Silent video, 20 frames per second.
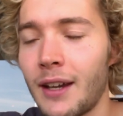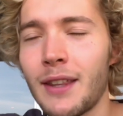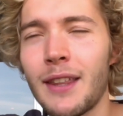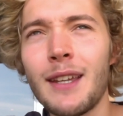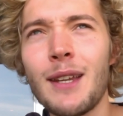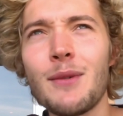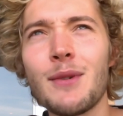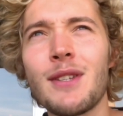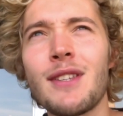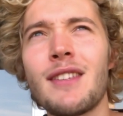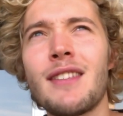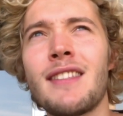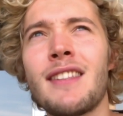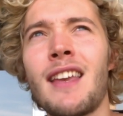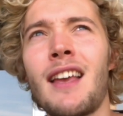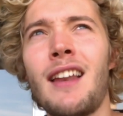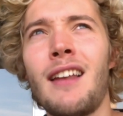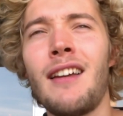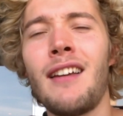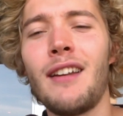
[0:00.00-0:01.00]
I think it was
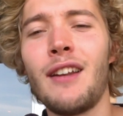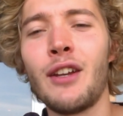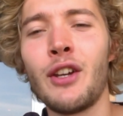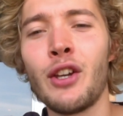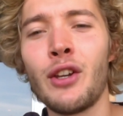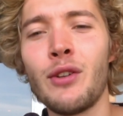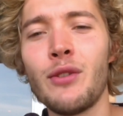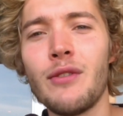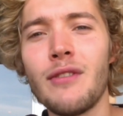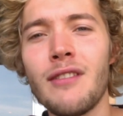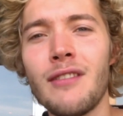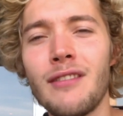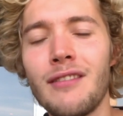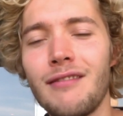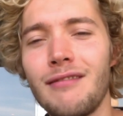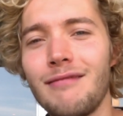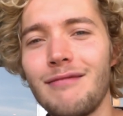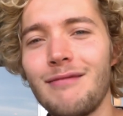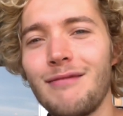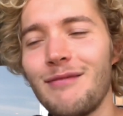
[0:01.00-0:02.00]
Stella Lagoon
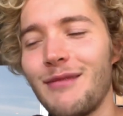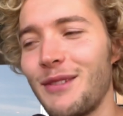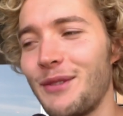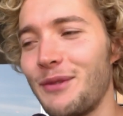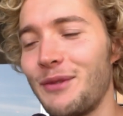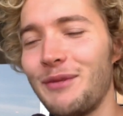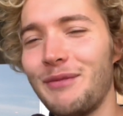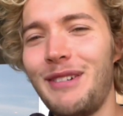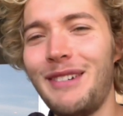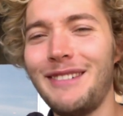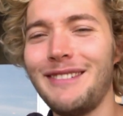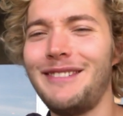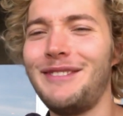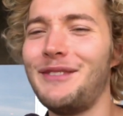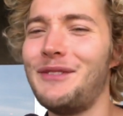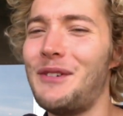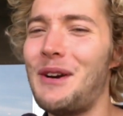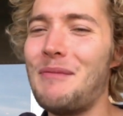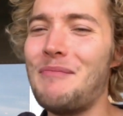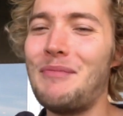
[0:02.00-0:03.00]

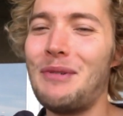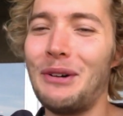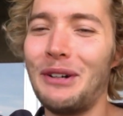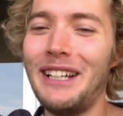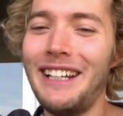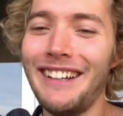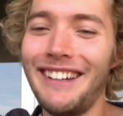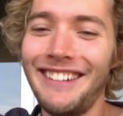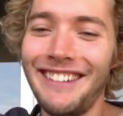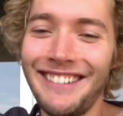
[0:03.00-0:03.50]
at one point.